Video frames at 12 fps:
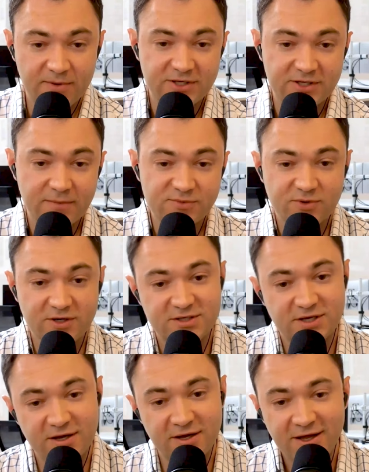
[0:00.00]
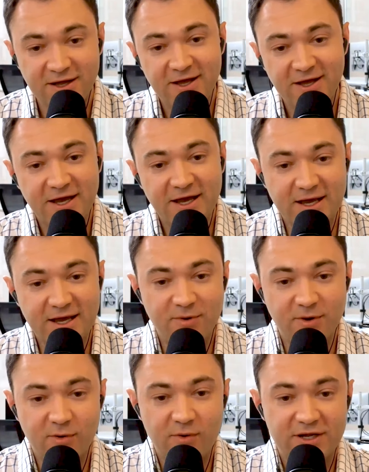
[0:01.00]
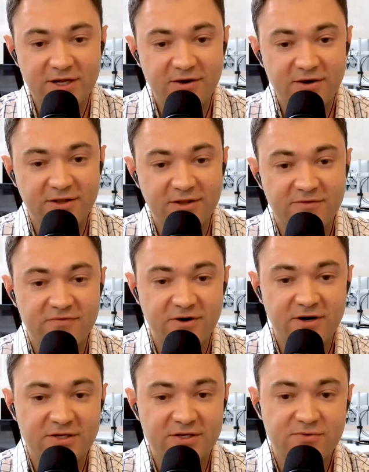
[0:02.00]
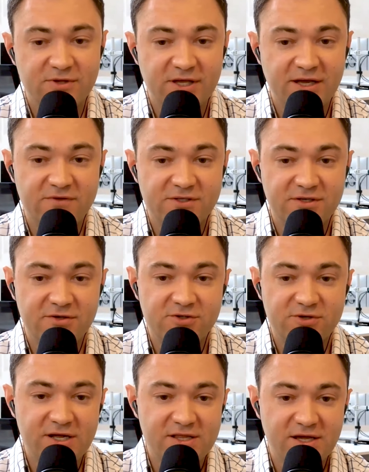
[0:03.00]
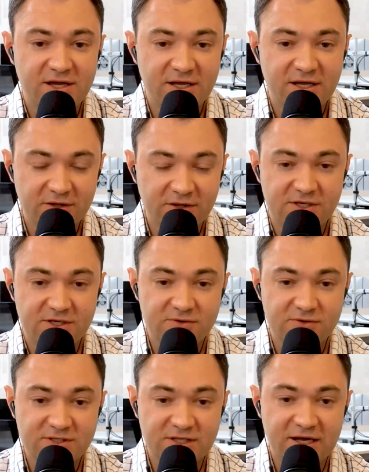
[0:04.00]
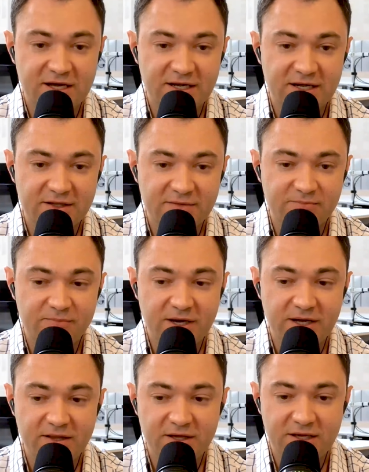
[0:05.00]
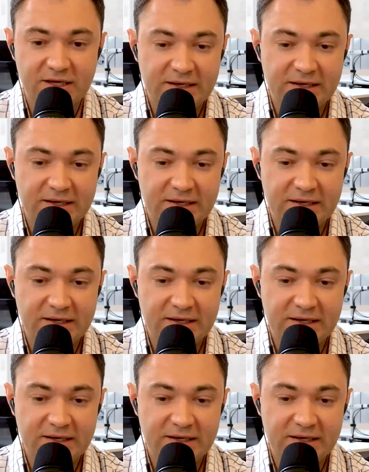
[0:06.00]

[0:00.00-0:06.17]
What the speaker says: times, where I saw, hey, I can put one here in the furnace where they have this little tray thing, and then there's also a slot on by the